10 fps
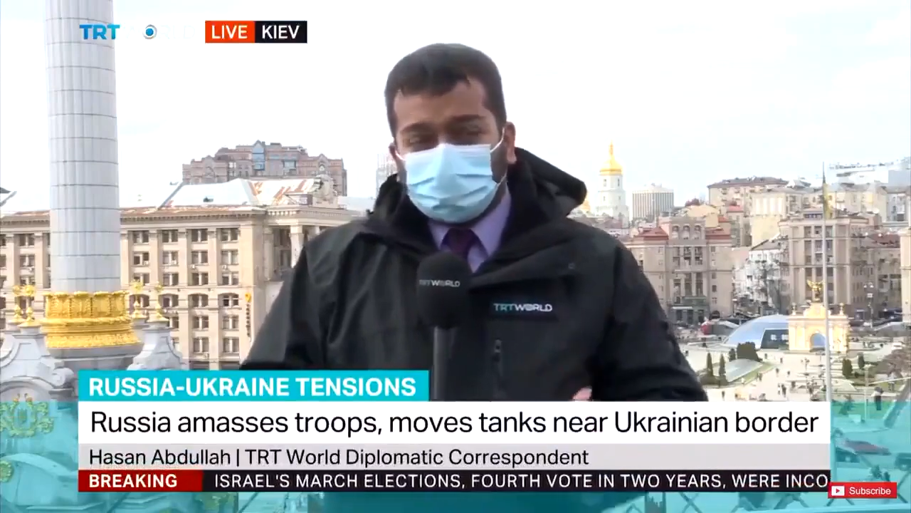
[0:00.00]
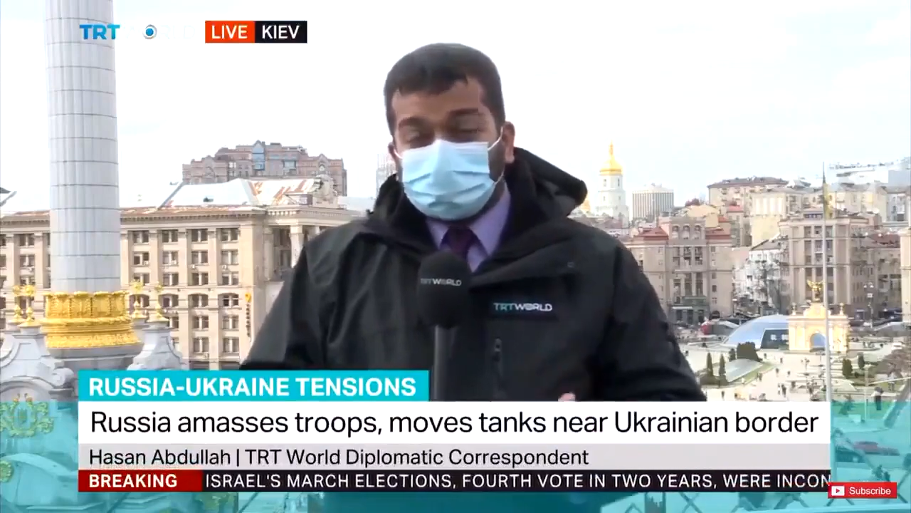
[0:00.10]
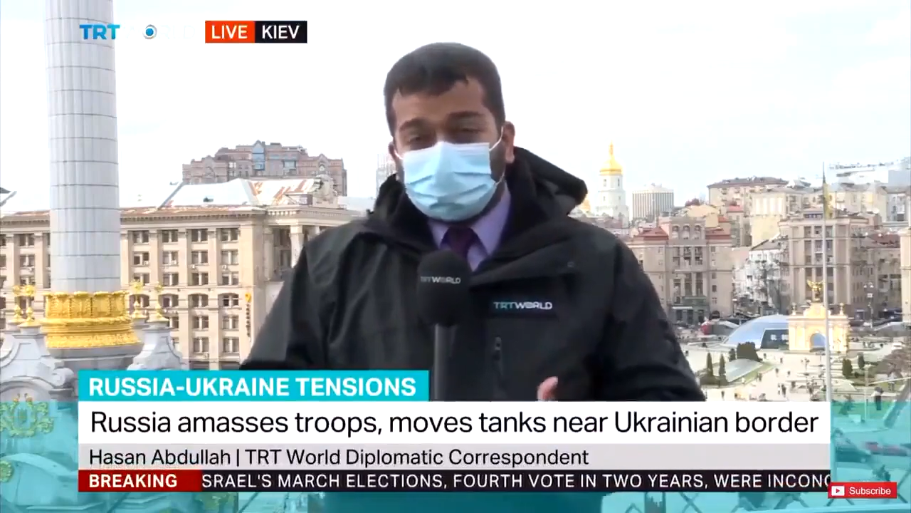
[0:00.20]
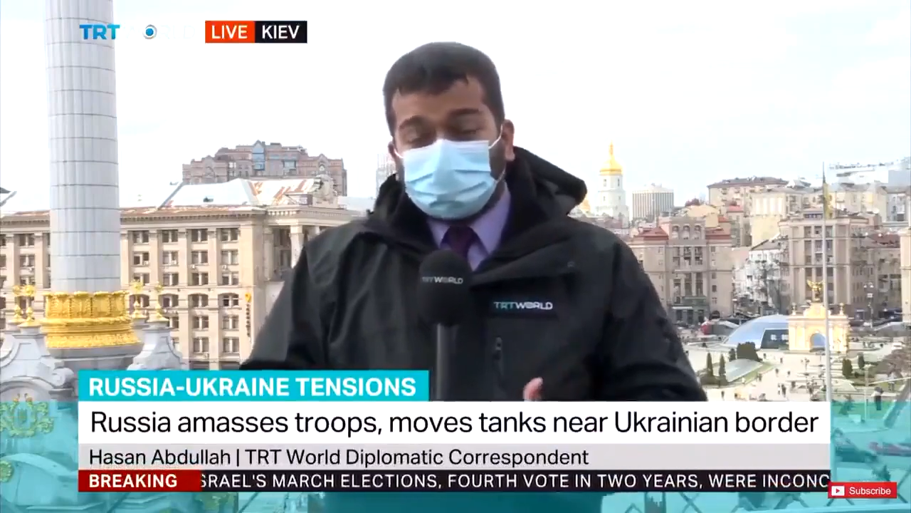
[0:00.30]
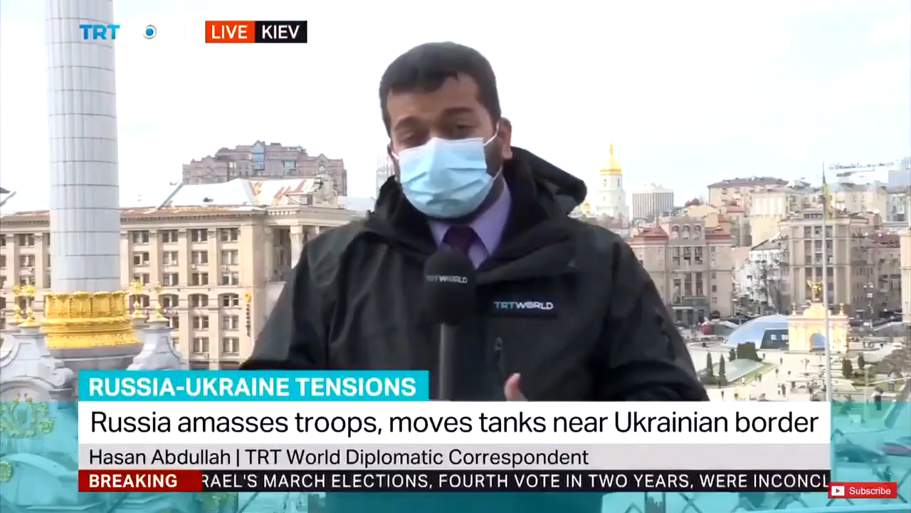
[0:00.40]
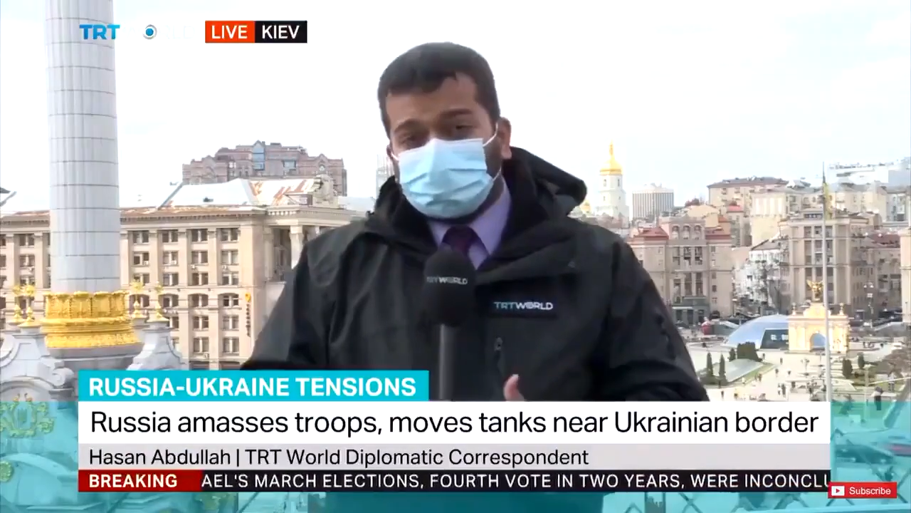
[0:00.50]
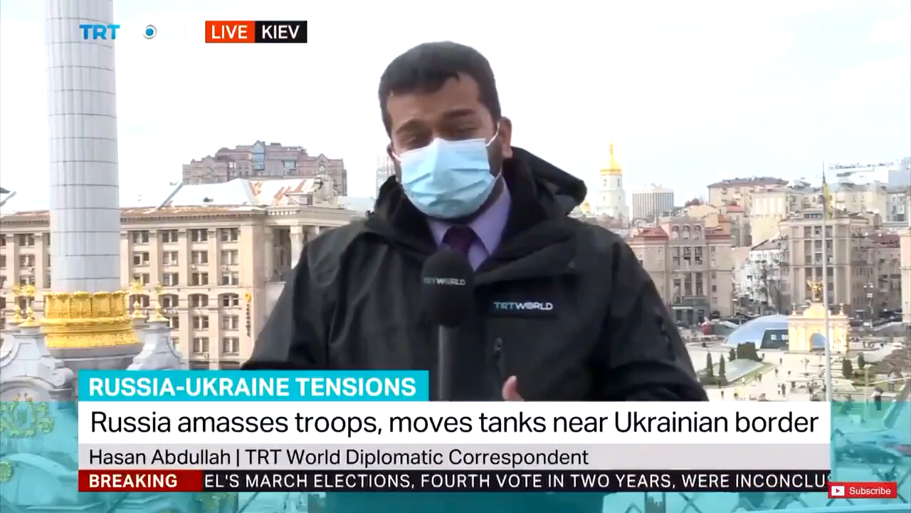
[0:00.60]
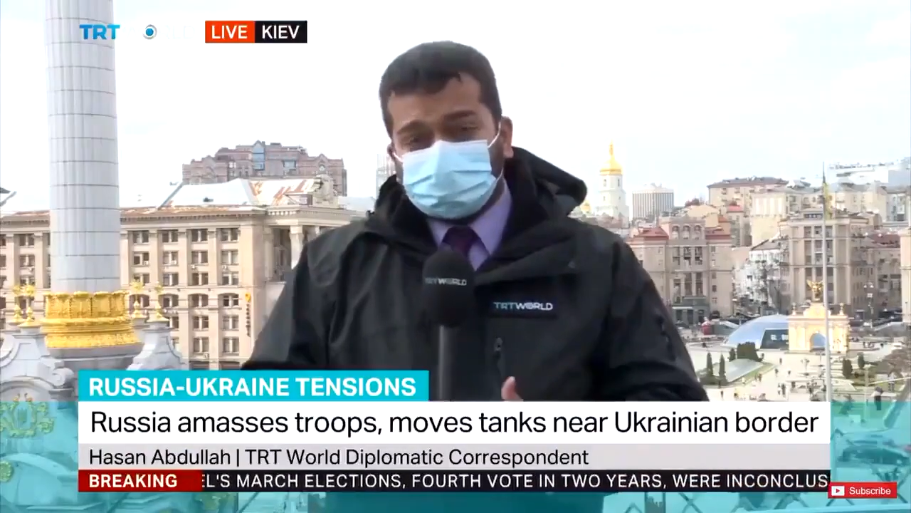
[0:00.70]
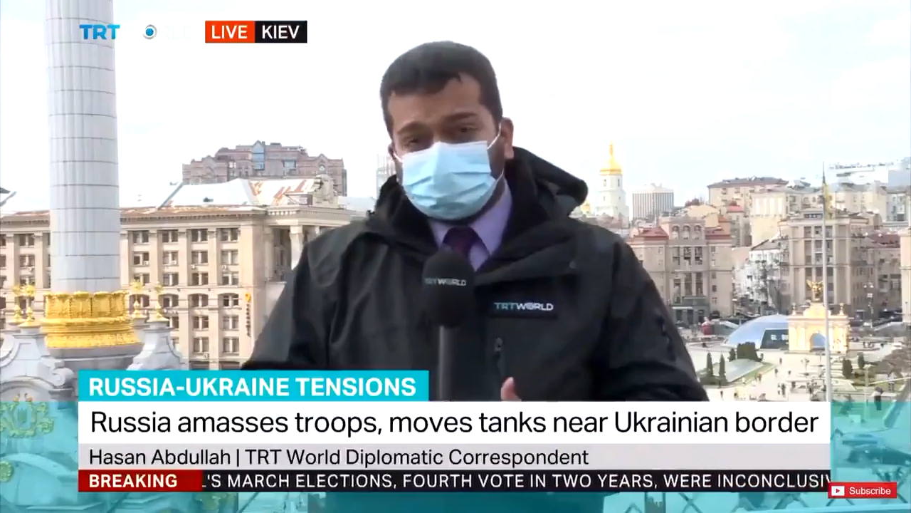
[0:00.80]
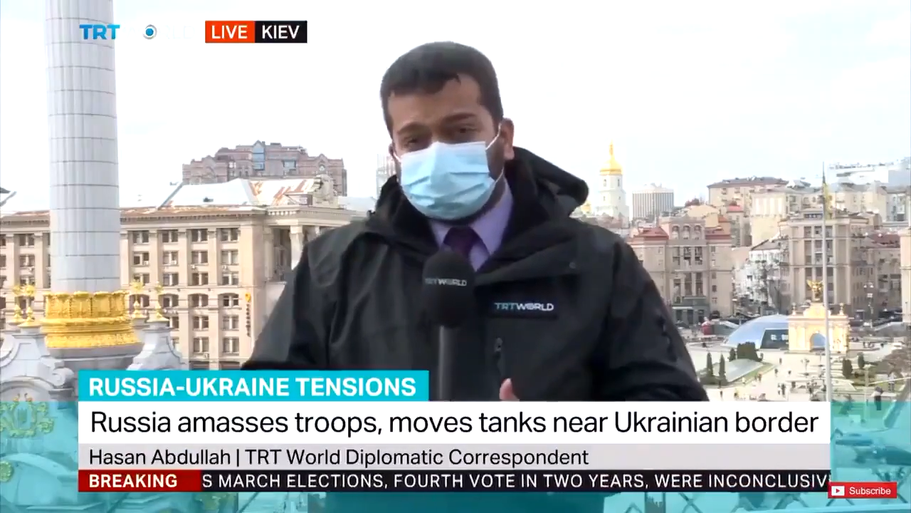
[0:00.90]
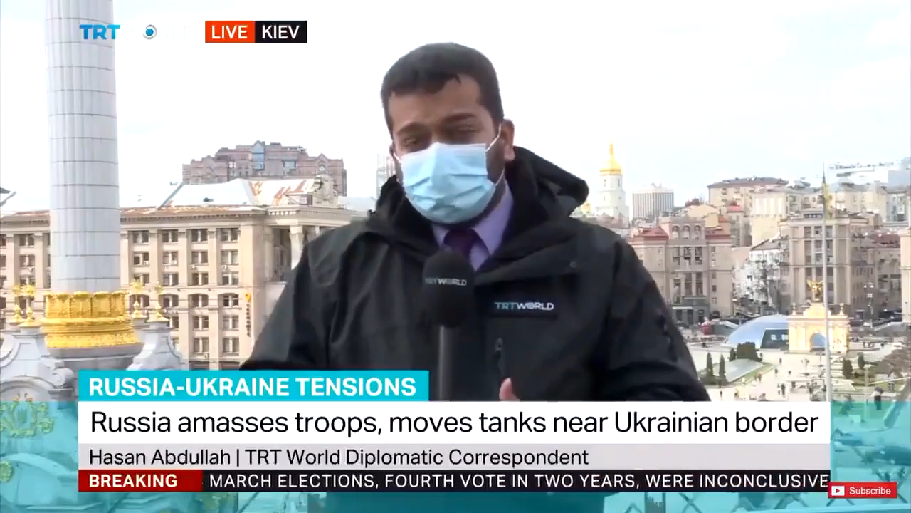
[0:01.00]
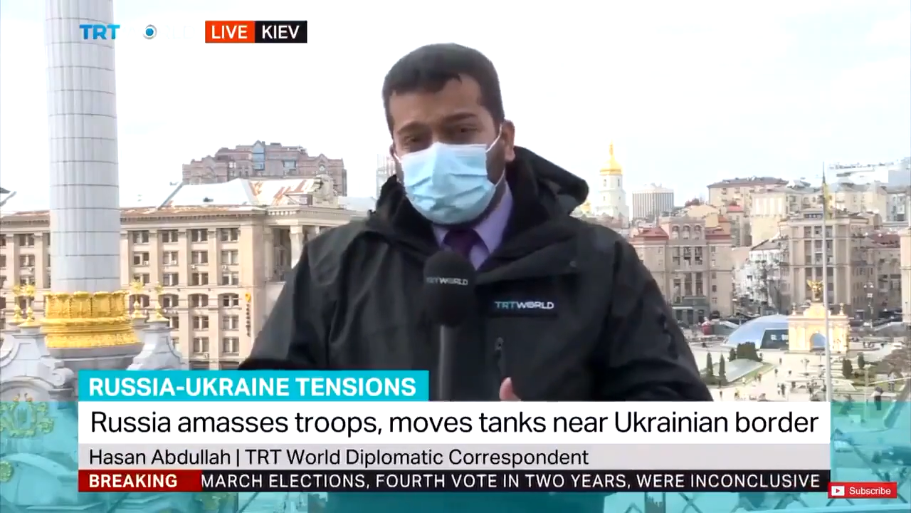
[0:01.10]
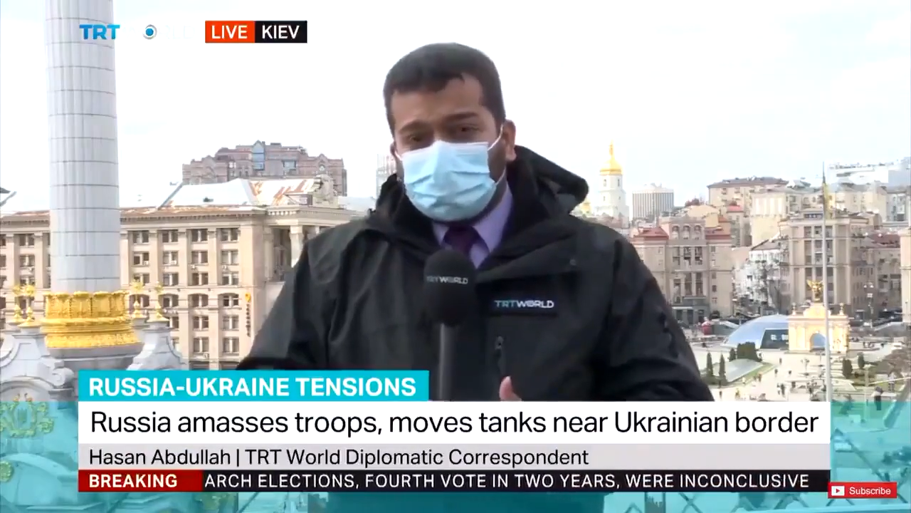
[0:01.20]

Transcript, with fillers: for a number of reasons.